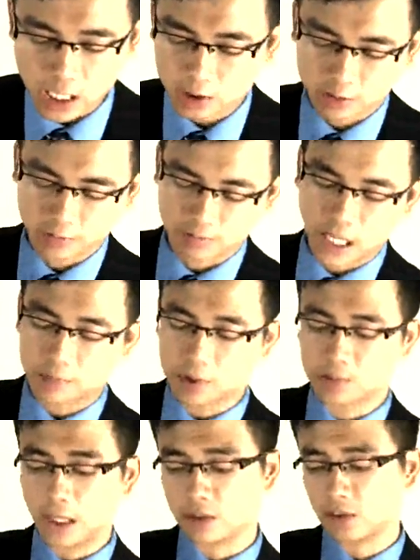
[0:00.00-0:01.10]
So from that
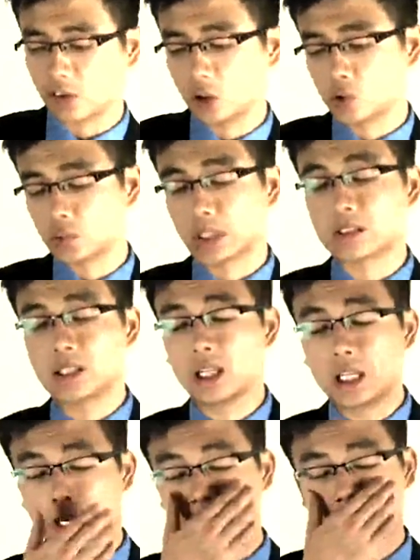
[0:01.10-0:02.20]
perspective, of course, we can see
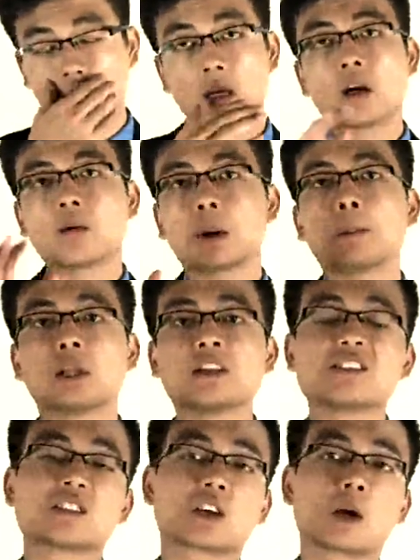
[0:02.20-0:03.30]
here,
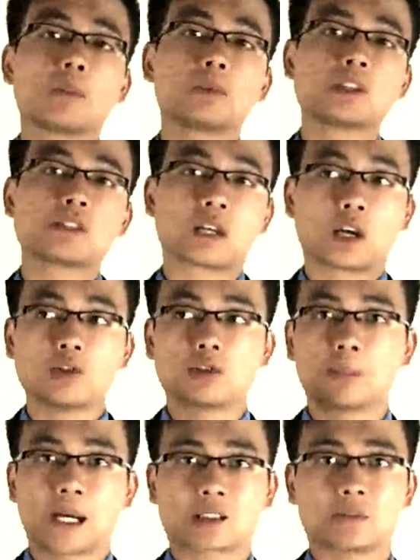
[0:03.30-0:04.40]
publicity companies, they're going to
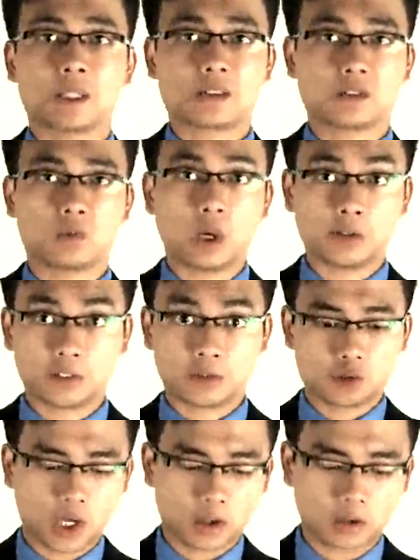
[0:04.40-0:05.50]
maximize this wealth of the
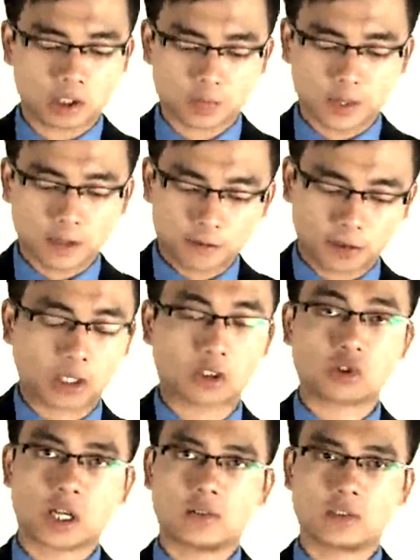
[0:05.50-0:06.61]
shareholders, but for the
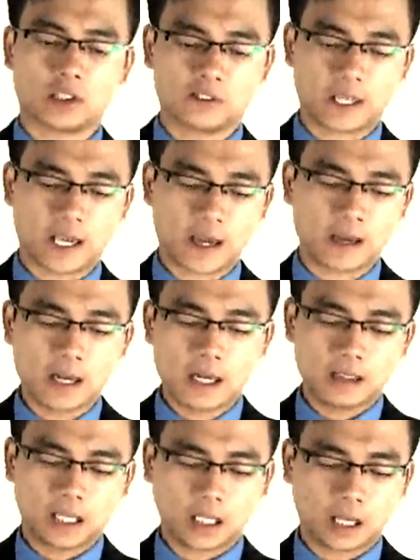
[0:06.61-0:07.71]
charity over here,
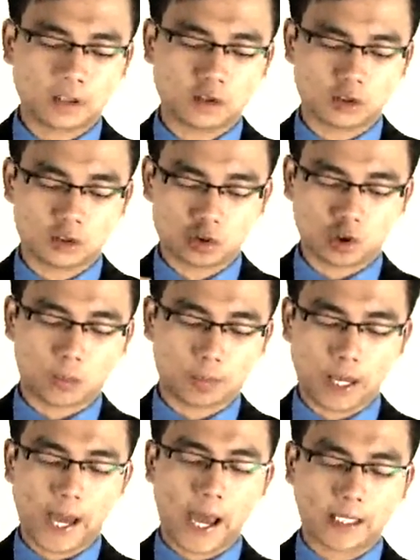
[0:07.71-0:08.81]
they're going to
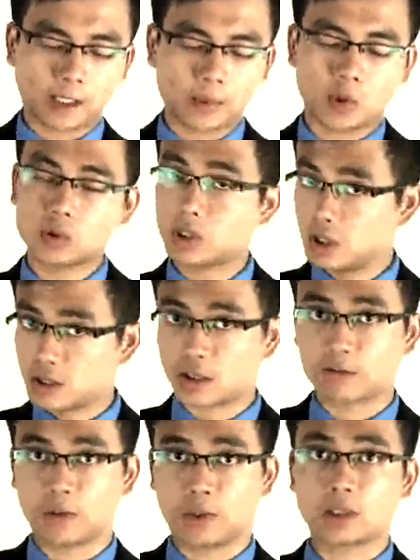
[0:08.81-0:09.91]
stop animals
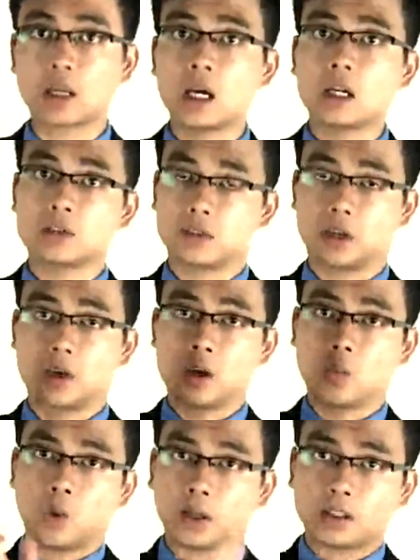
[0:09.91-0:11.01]
suffering. So
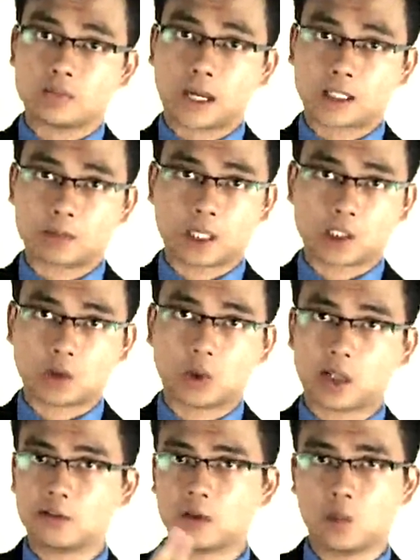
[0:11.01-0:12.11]
one is maximize the
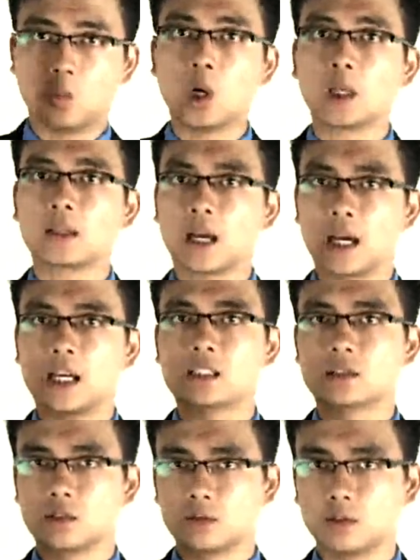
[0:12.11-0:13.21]
wealth, one is
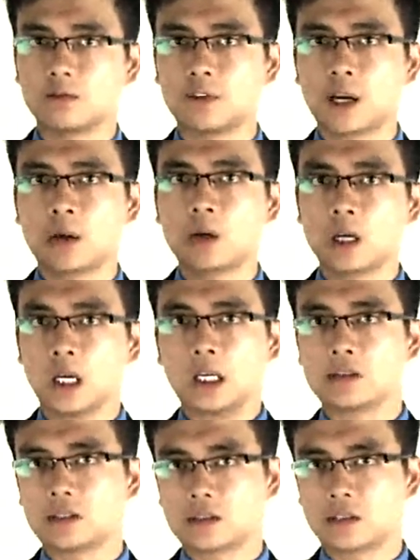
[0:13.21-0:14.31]
to fulfill
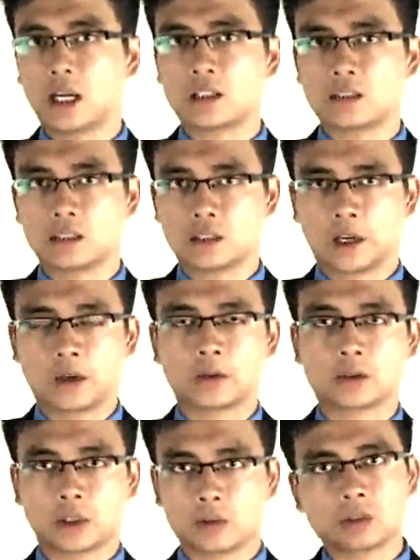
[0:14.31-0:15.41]
his stated goal.
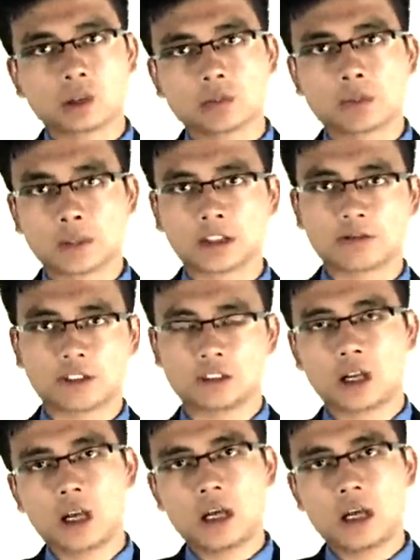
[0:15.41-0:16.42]
So this will be different.